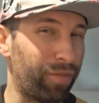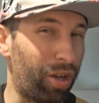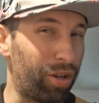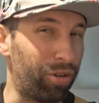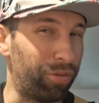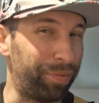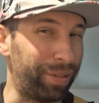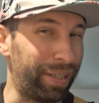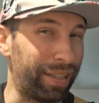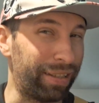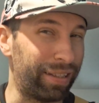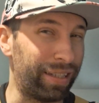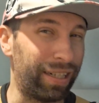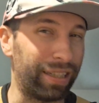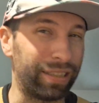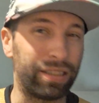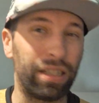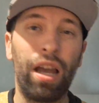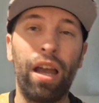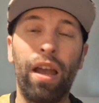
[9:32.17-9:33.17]
Hope the
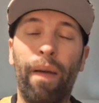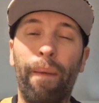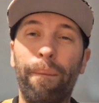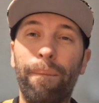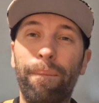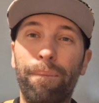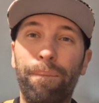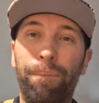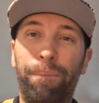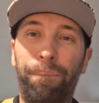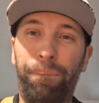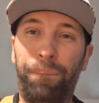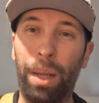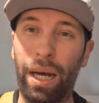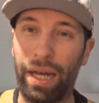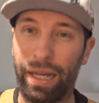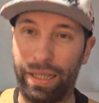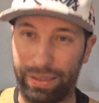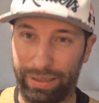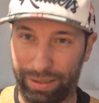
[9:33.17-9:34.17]
Athletics.
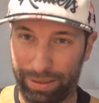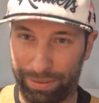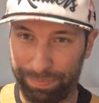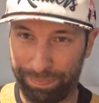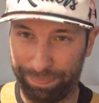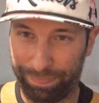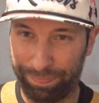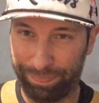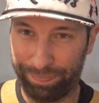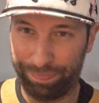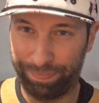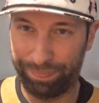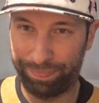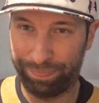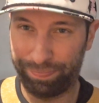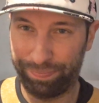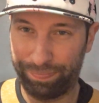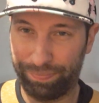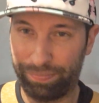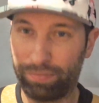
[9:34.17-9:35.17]
But,
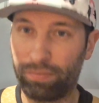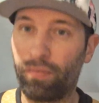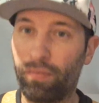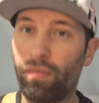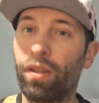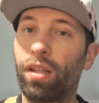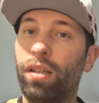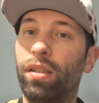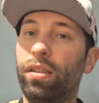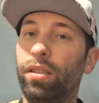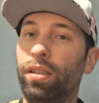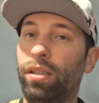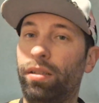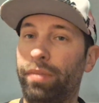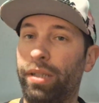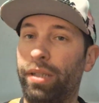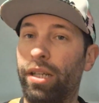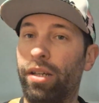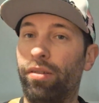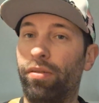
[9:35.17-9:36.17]
hear
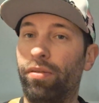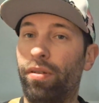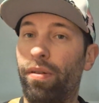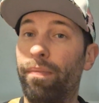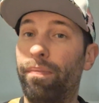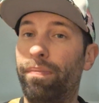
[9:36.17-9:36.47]
me out.